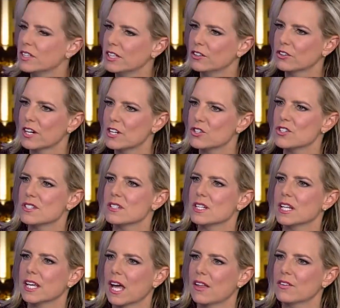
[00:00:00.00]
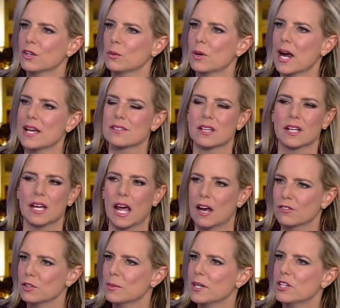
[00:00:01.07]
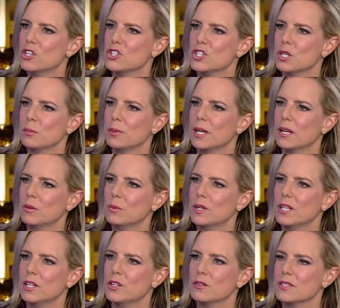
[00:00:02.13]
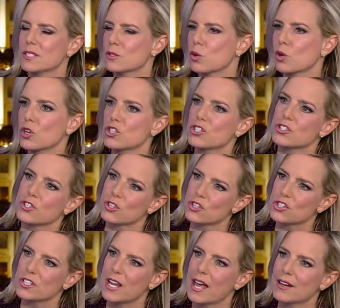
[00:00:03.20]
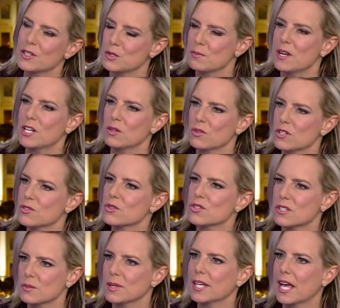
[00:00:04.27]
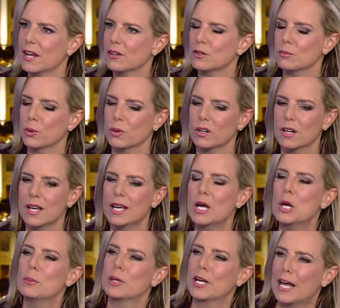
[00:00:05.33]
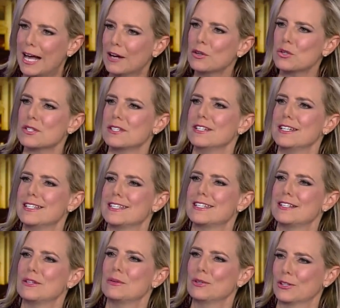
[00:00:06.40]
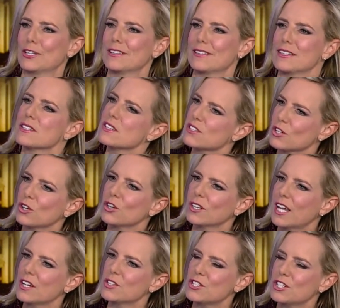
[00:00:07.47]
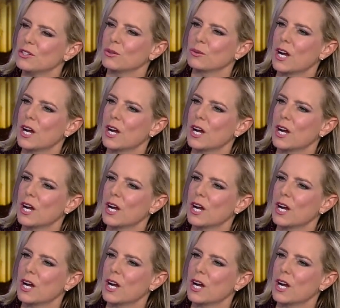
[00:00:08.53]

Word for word: of the interagency together. We're asking everybody to chip in. We need to surge, surge down as yep. many resources as we can to the border. But Congress needs to look at this as a hurricane too,